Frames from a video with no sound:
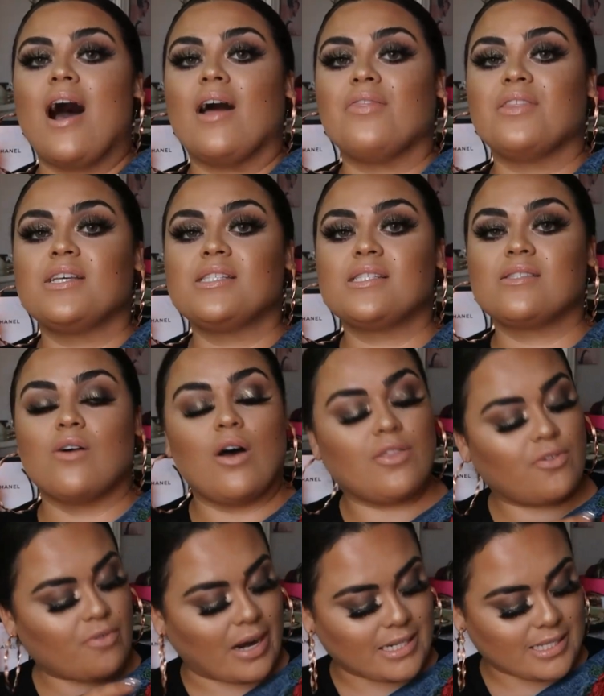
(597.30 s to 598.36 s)
On this,
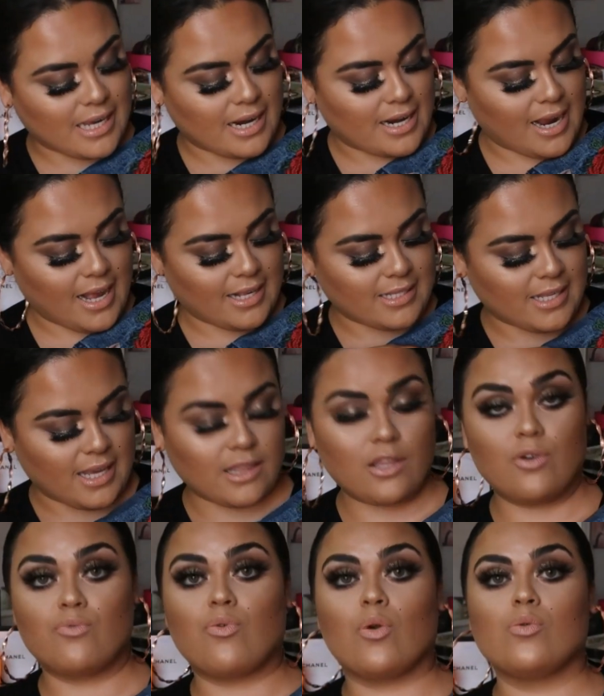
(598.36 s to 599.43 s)
on the right side, it has like
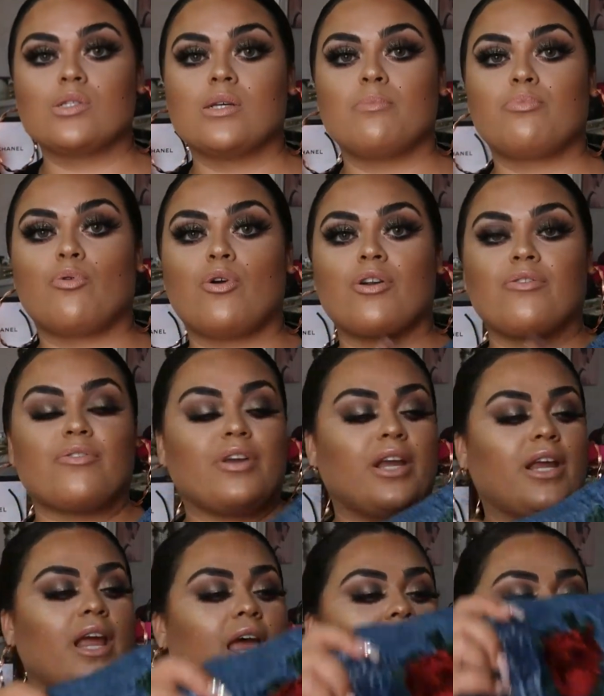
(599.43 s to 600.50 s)
the rose
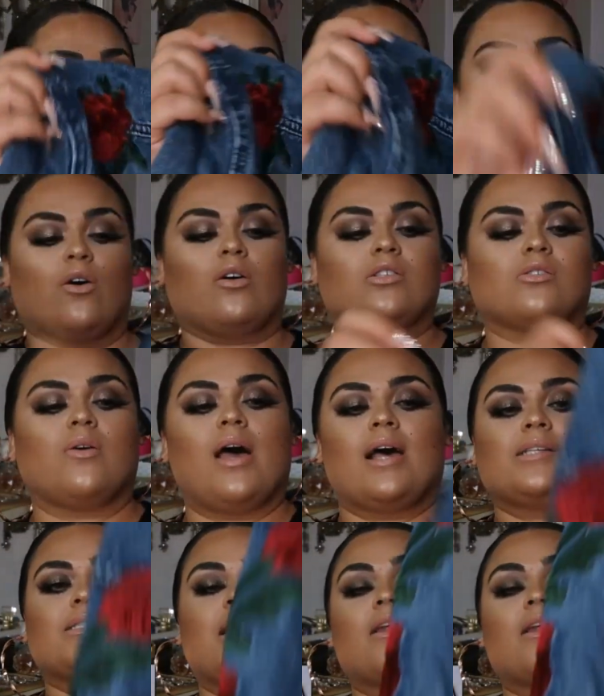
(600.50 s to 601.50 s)
embroidery, and it also has